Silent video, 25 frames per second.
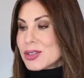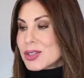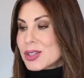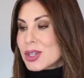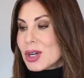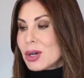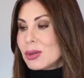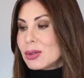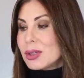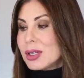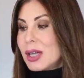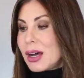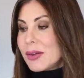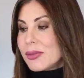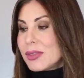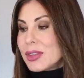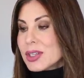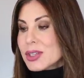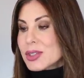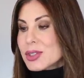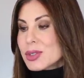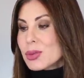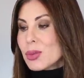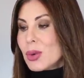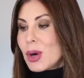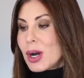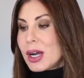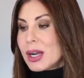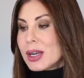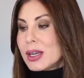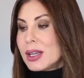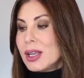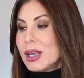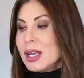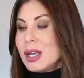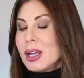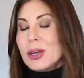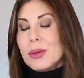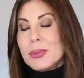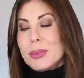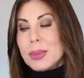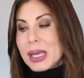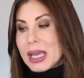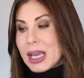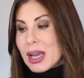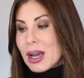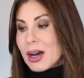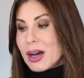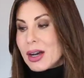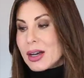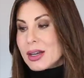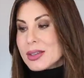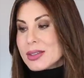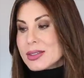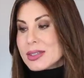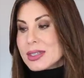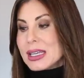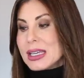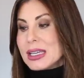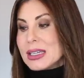So love this one because